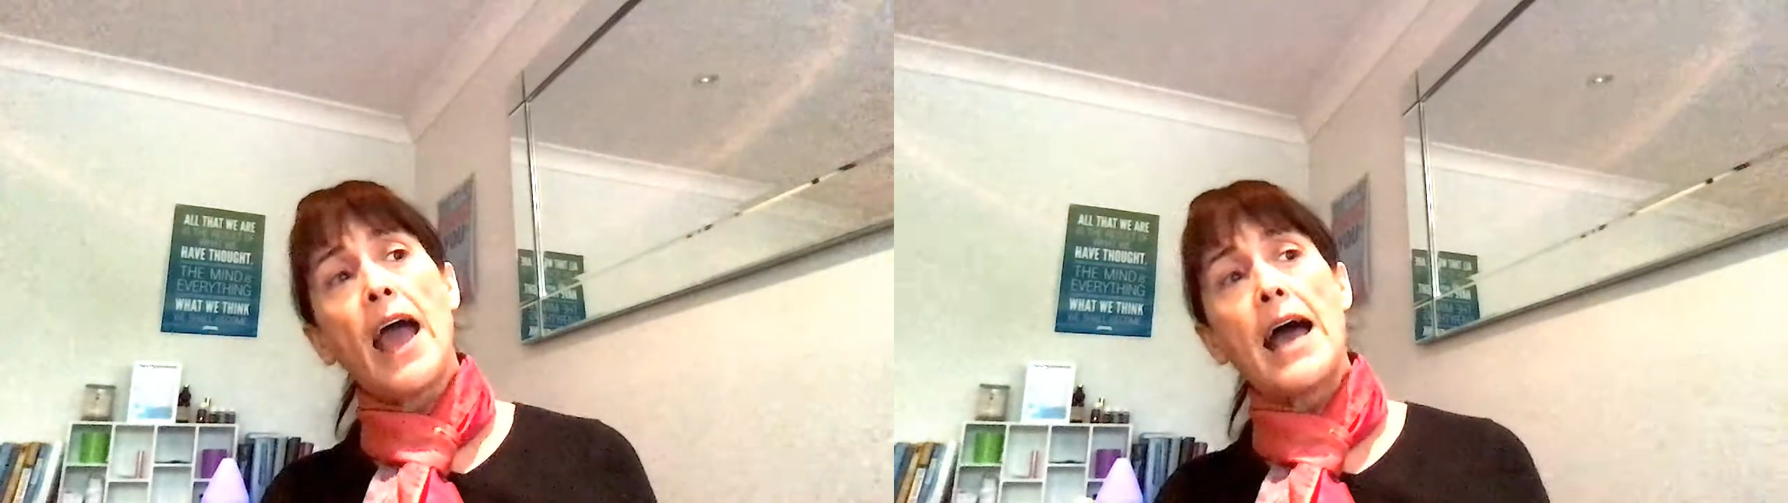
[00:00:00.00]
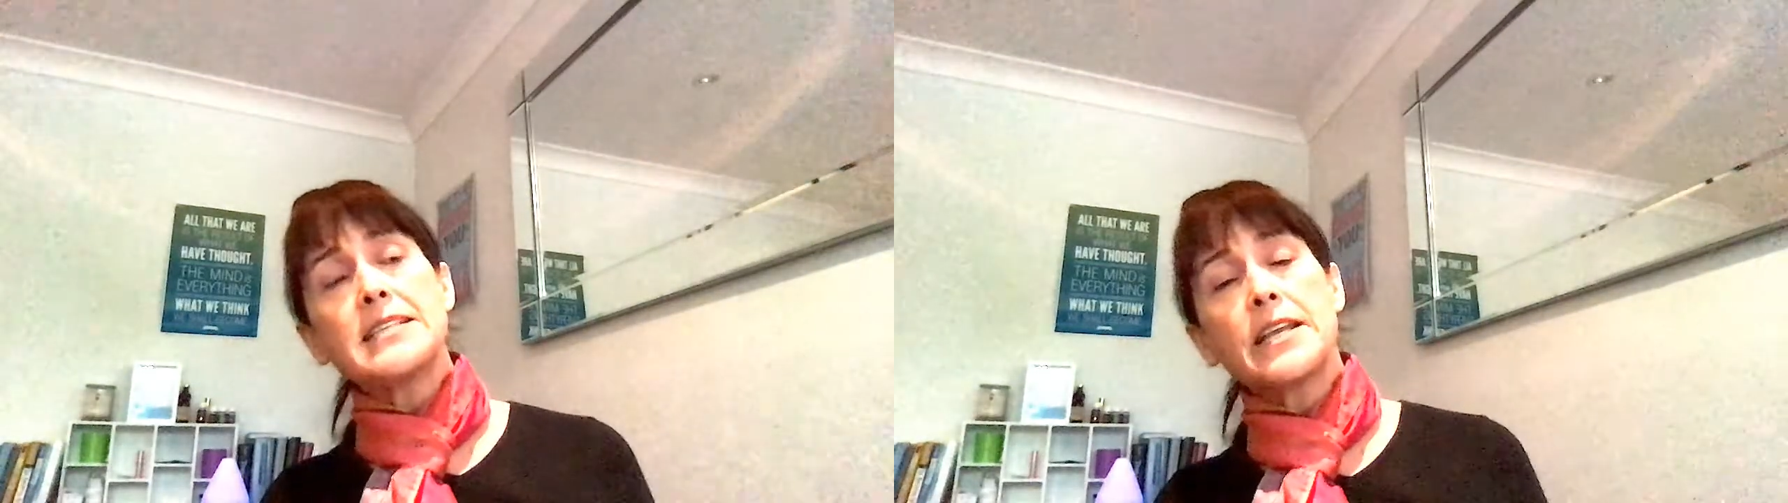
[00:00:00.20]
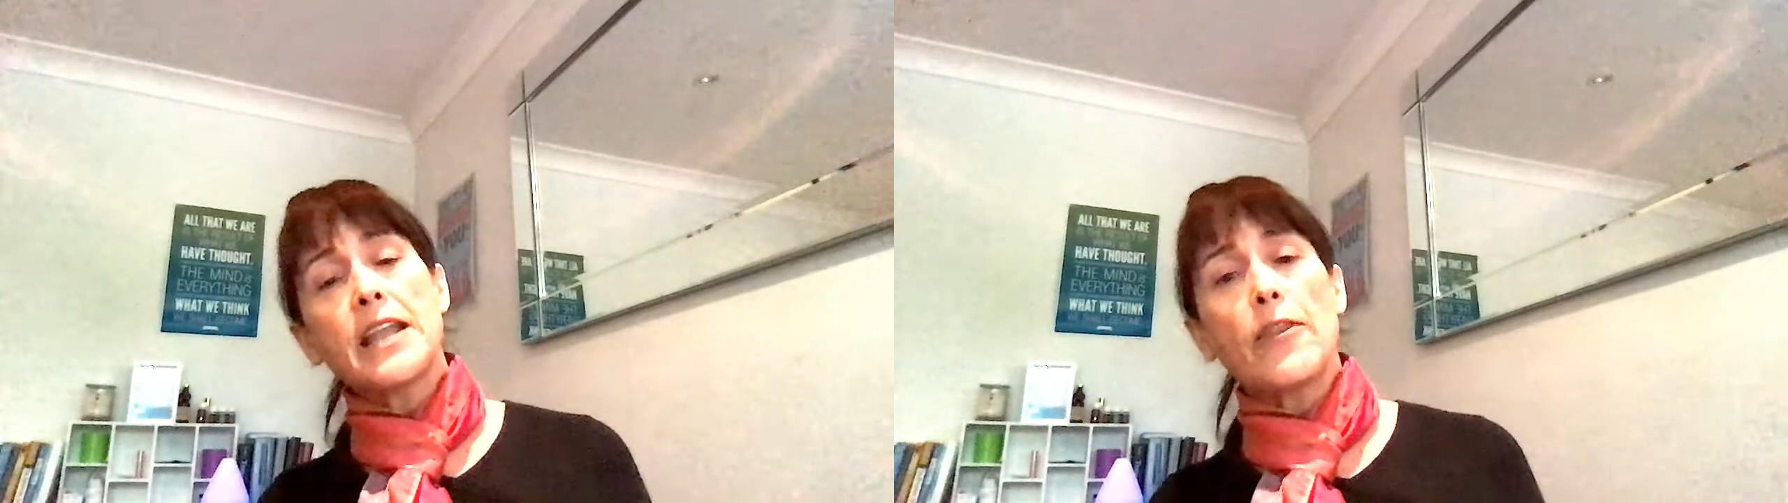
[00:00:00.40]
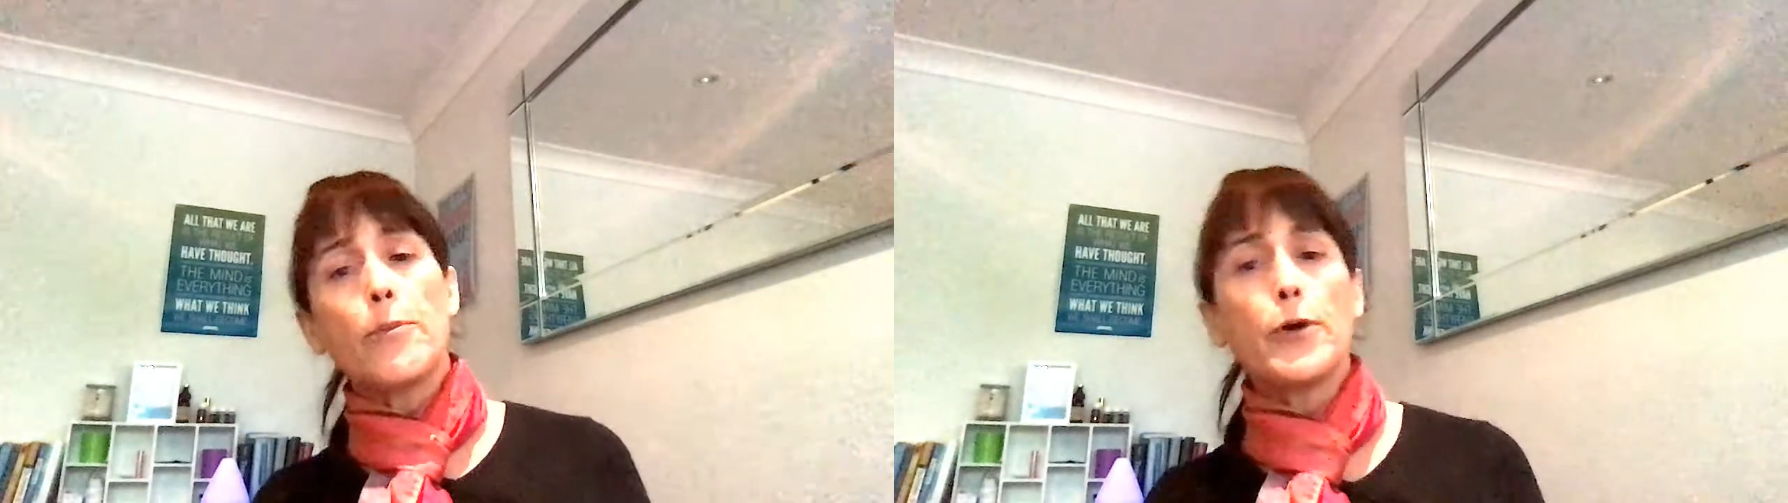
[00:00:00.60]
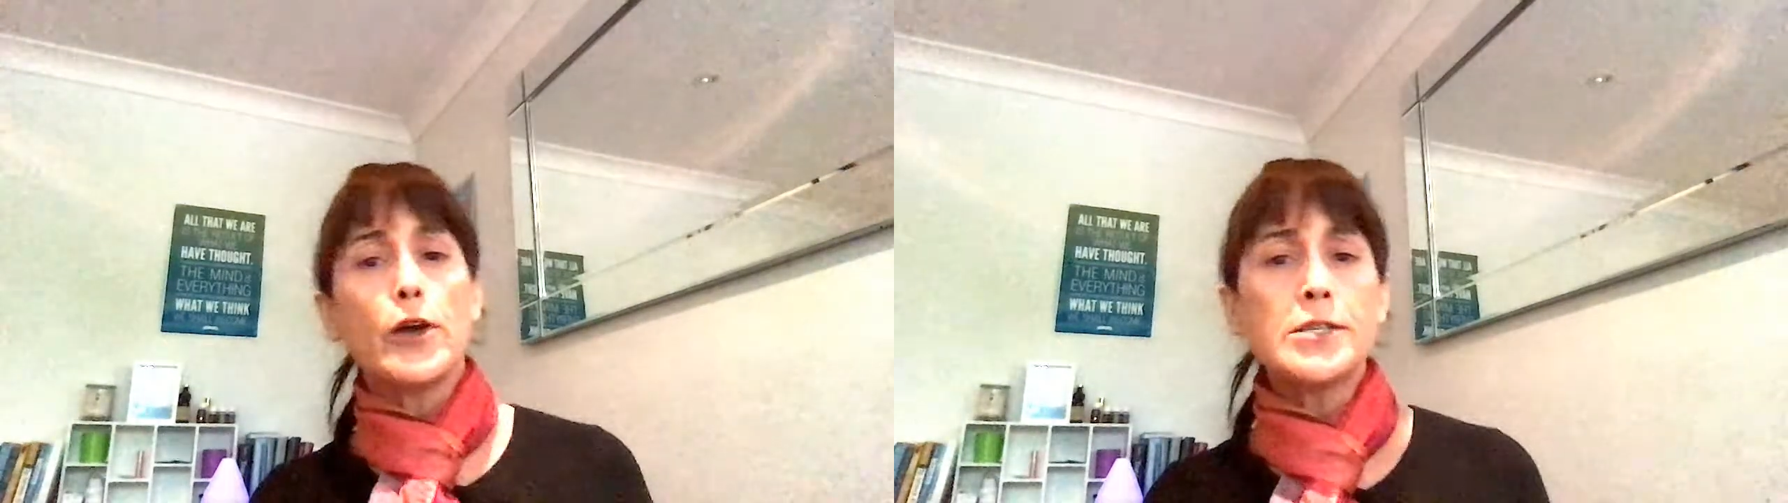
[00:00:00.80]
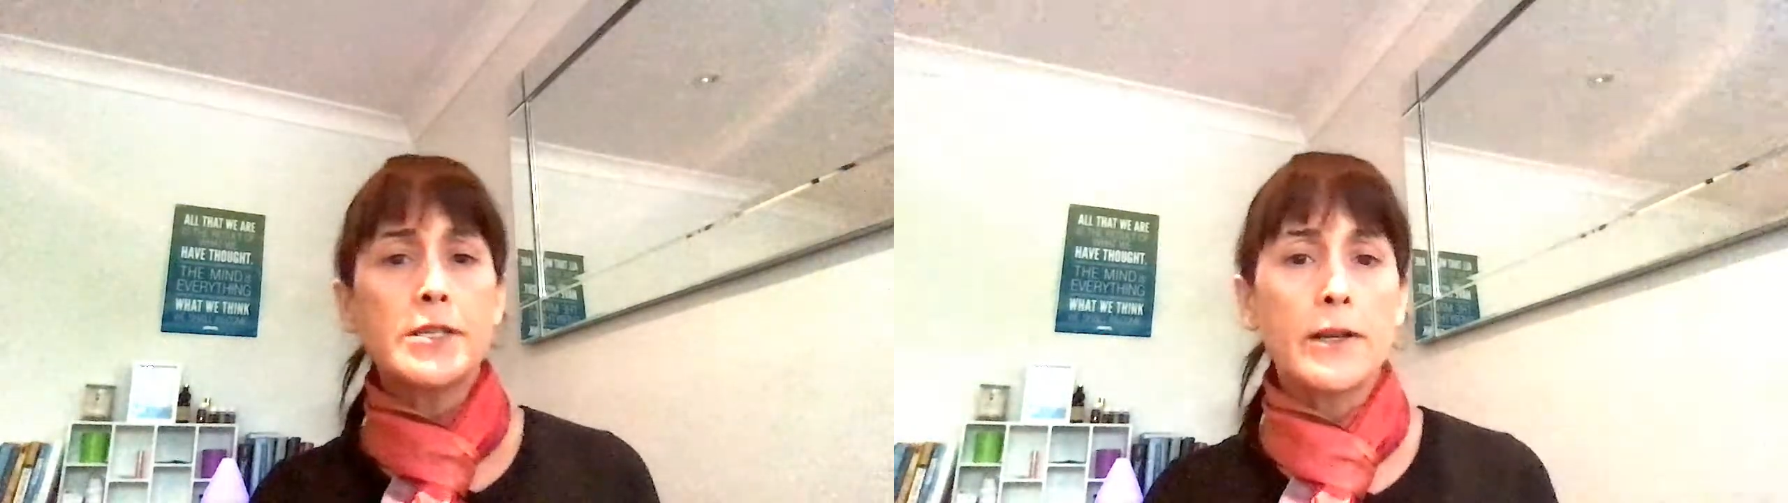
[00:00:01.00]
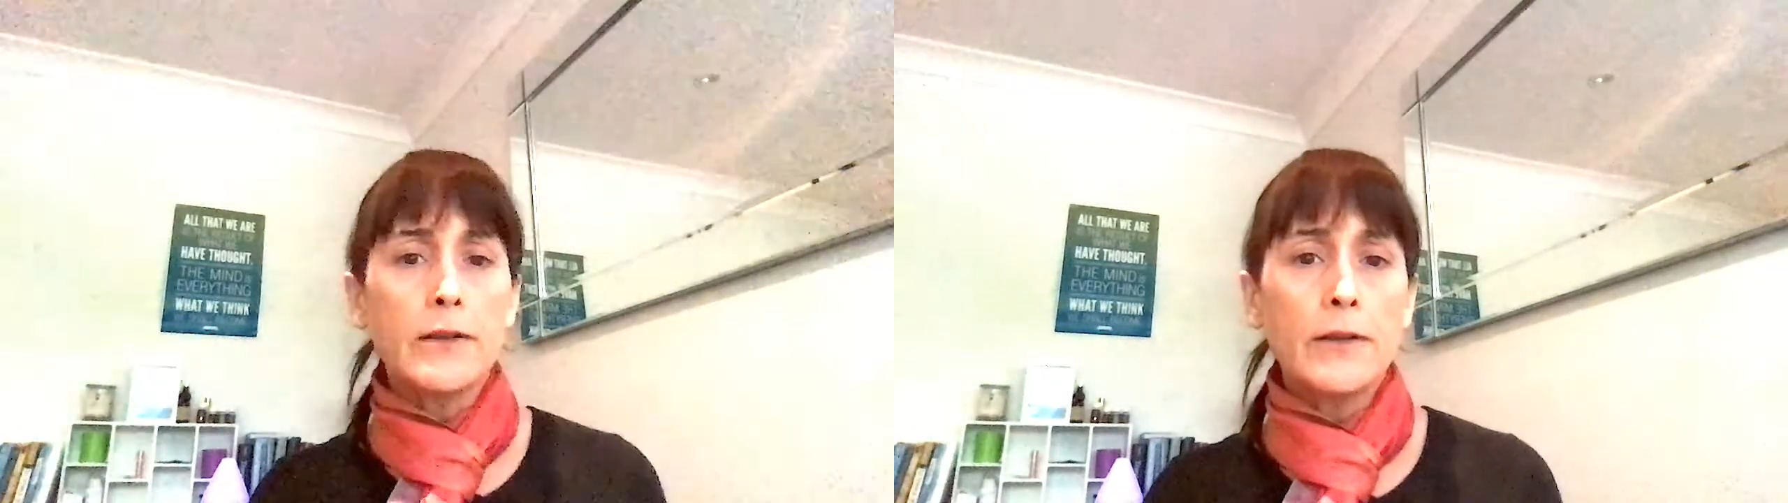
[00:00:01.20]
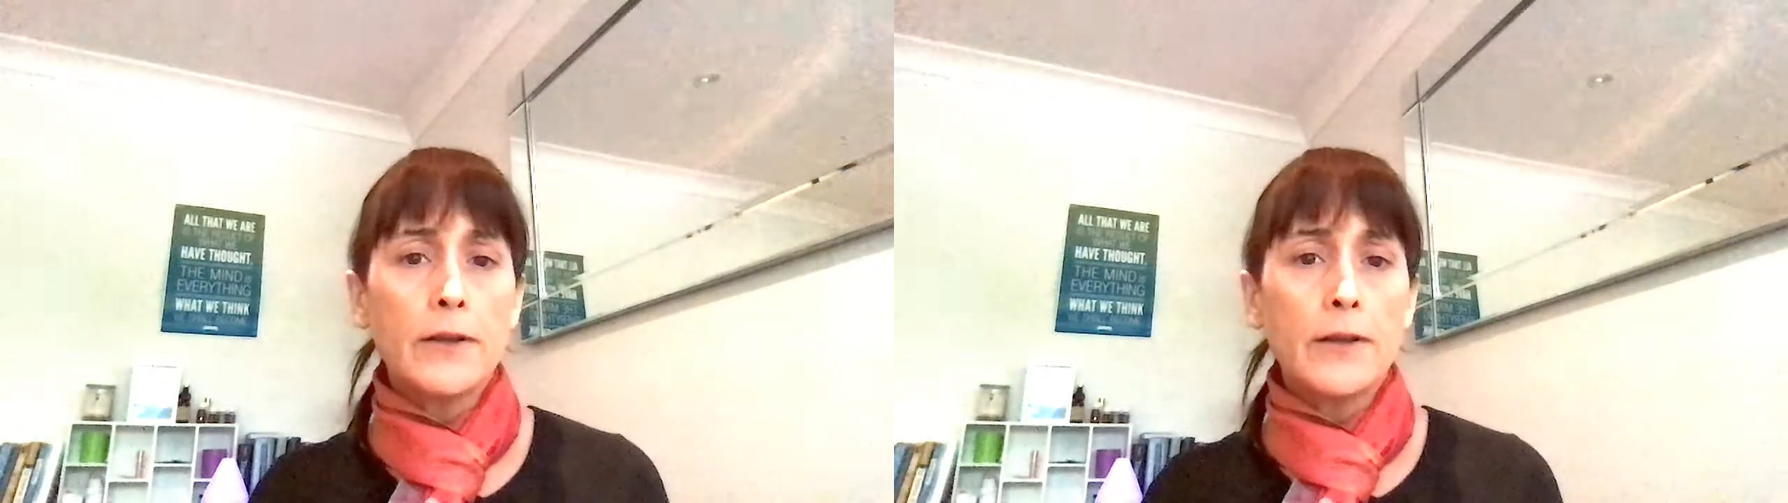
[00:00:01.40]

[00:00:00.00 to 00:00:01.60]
as another person,